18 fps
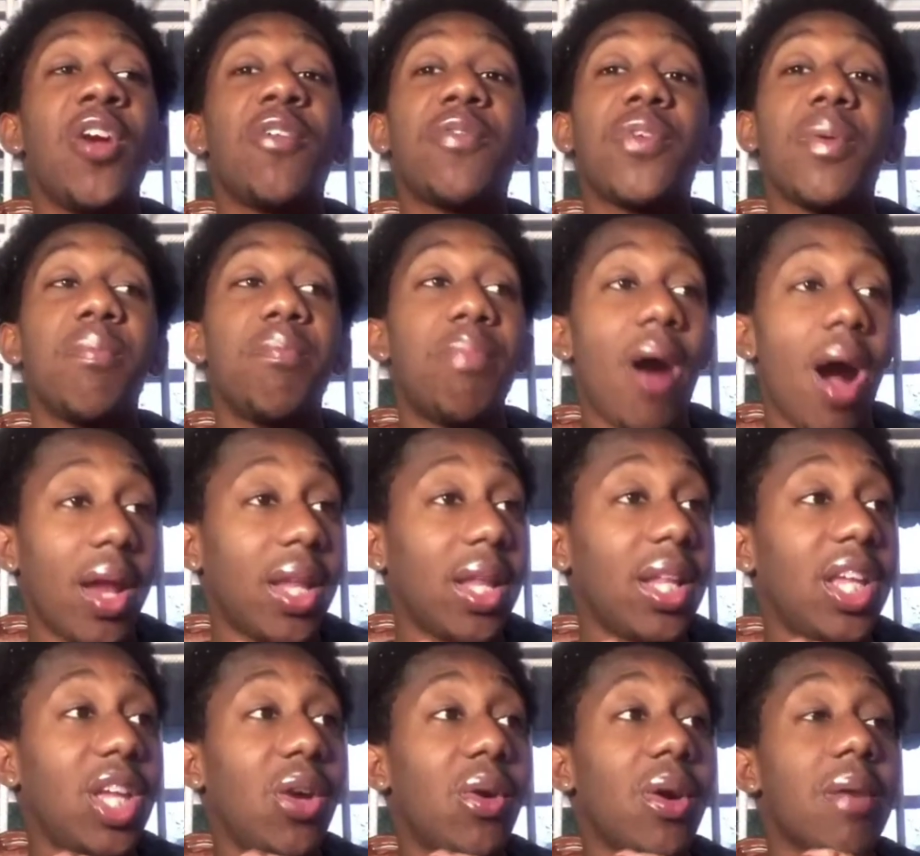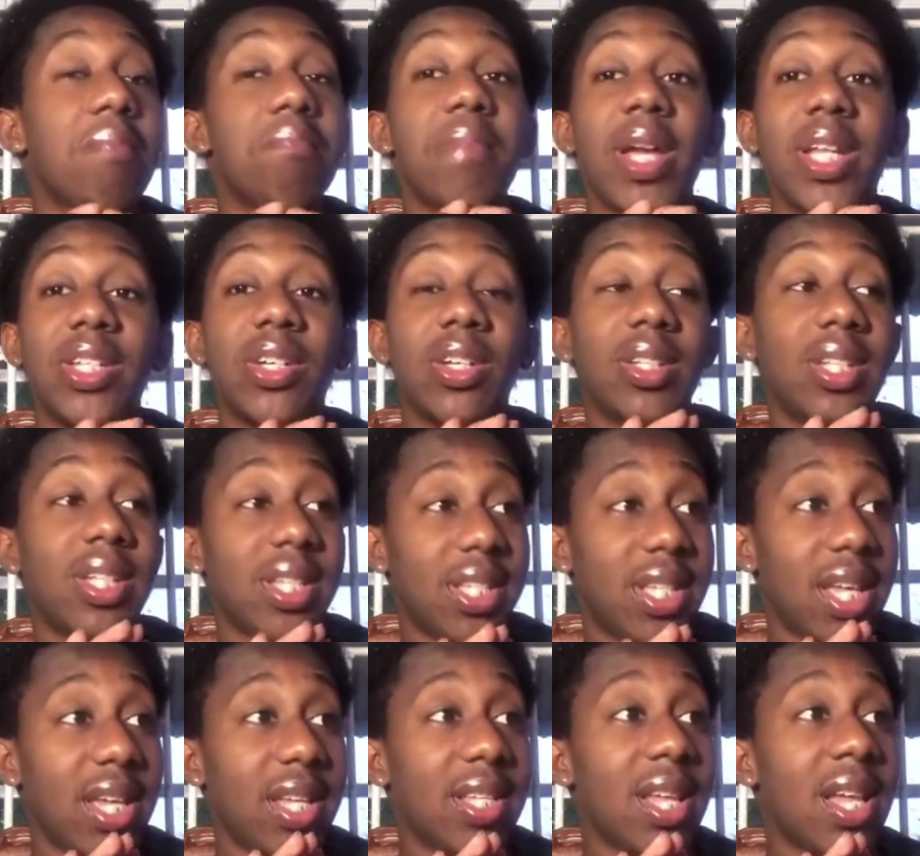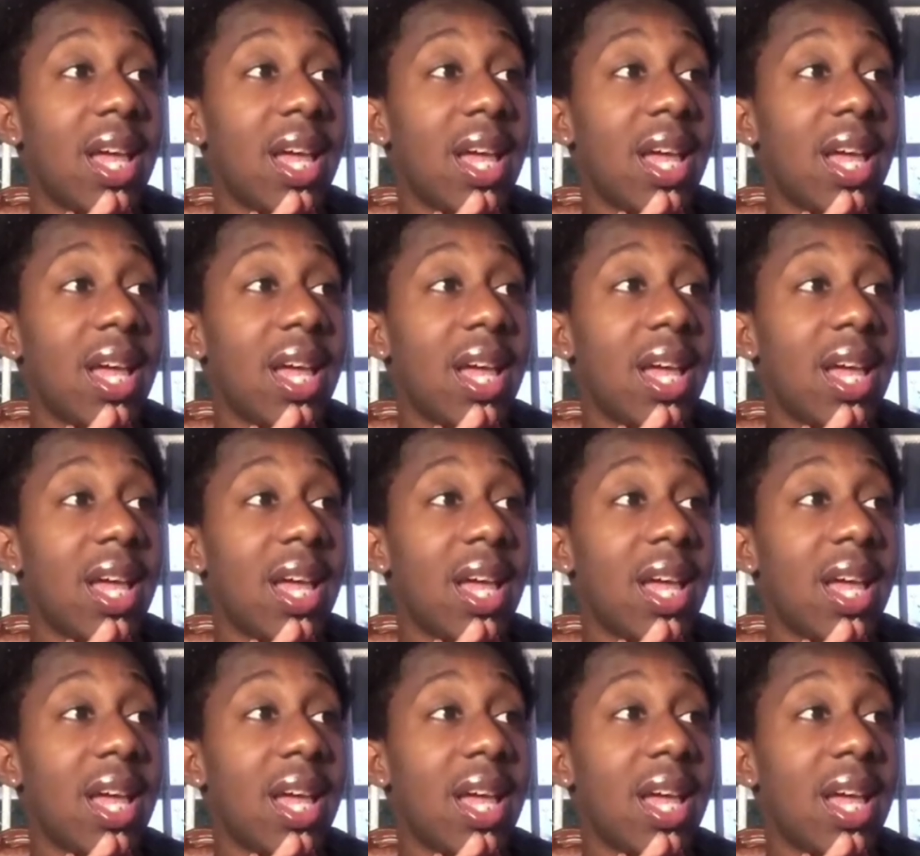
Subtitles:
from bodily or mental disease,